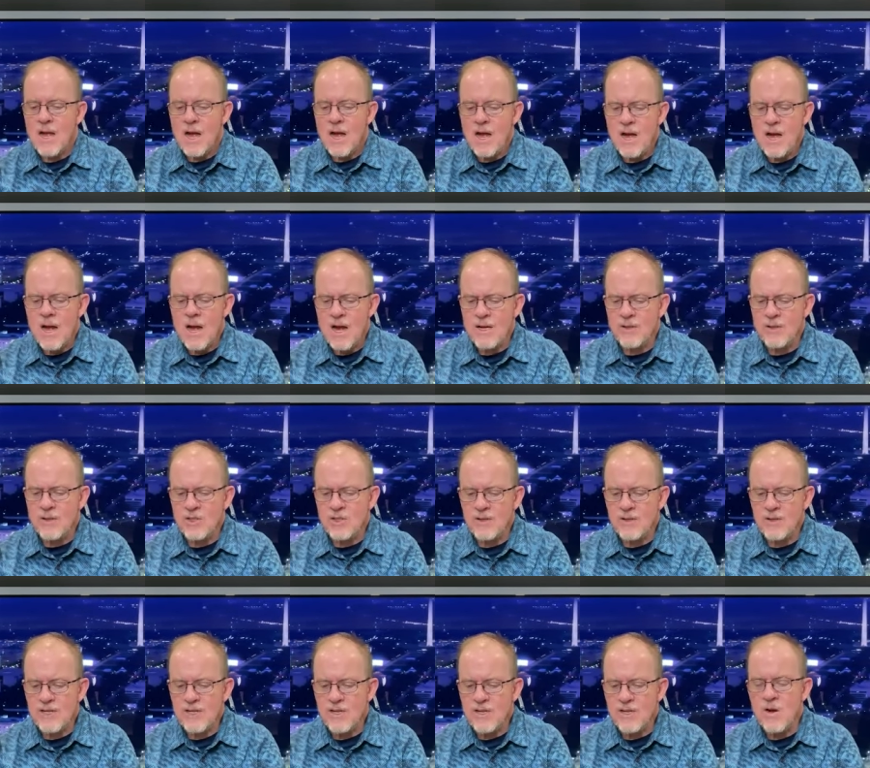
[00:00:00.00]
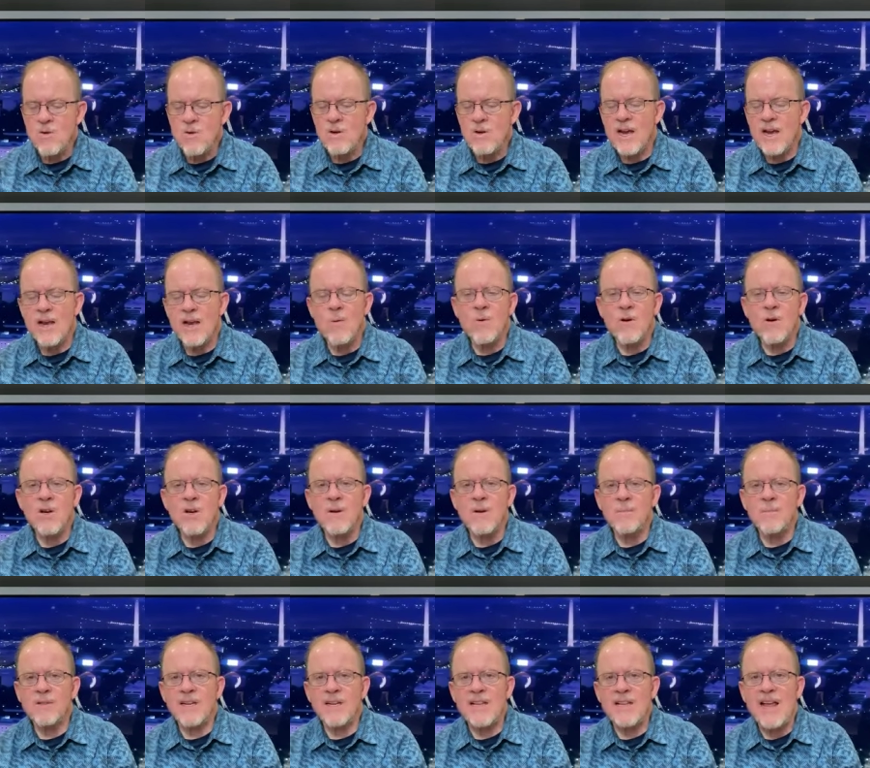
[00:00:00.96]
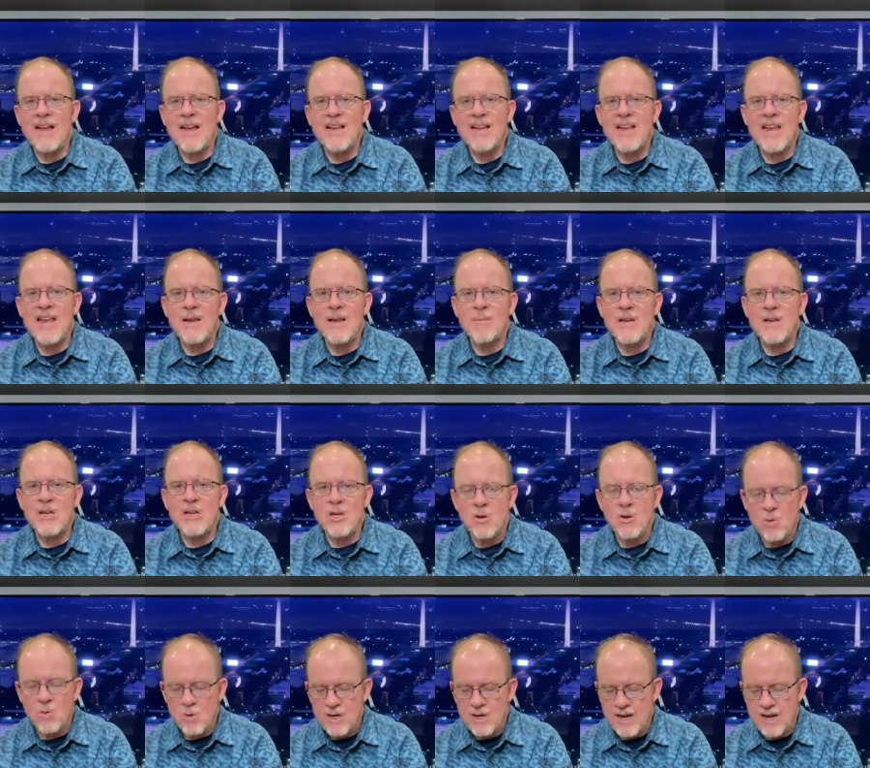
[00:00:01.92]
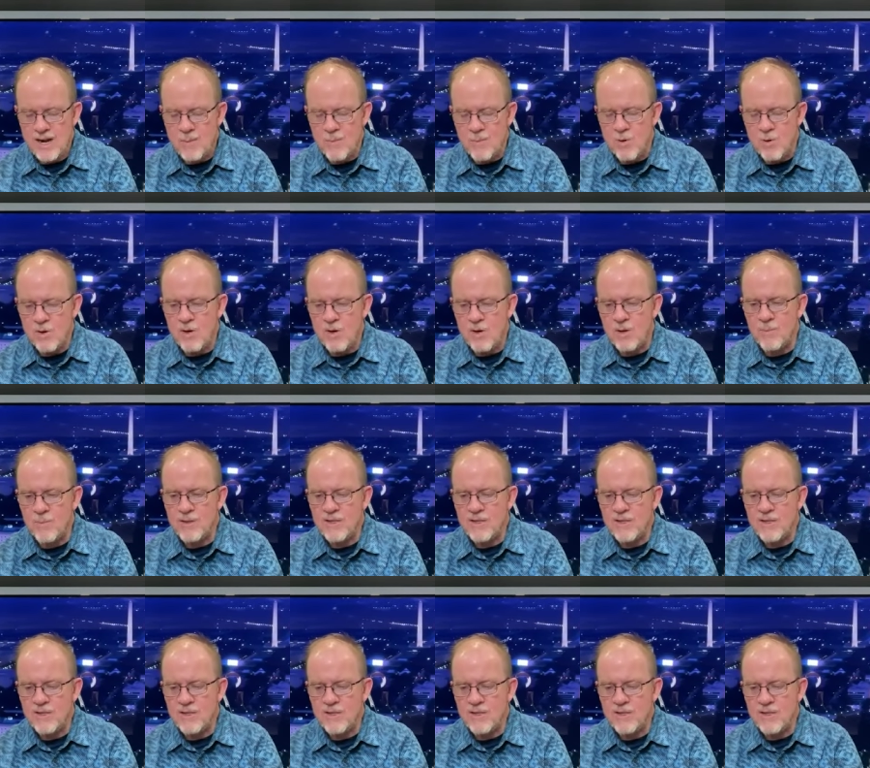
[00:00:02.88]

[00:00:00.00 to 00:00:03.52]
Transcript: Uh, so they say, okay, we're going to play that game in your neighborhood.